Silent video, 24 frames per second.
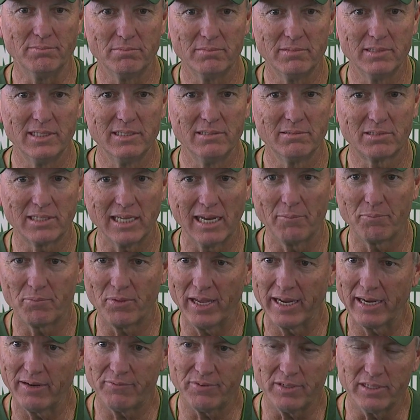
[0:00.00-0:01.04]
And same
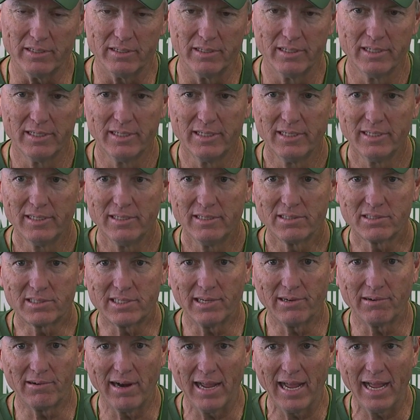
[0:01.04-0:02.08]
thing if you
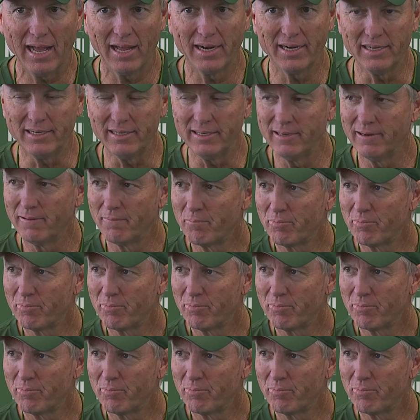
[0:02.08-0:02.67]
sit around and,